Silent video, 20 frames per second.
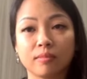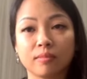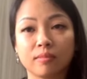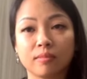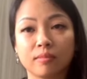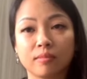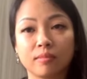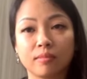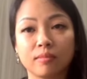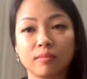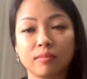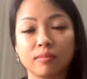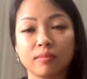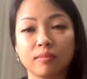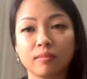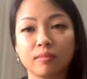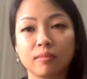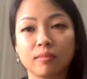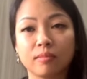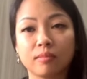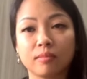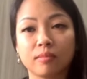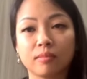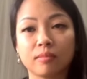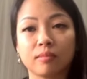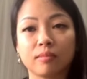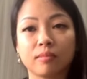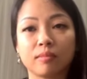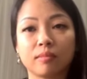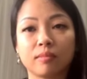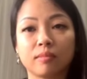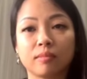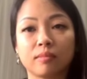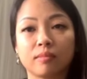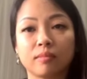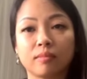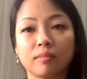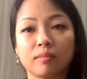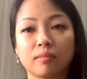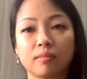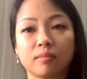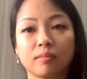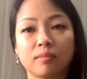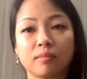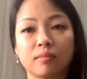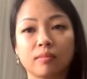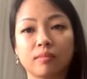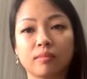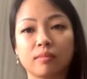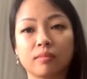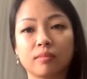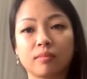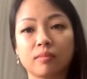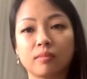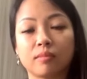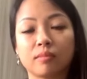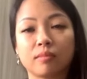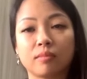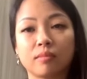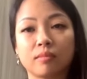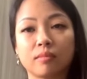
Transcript: No words are spoken by the person on screen.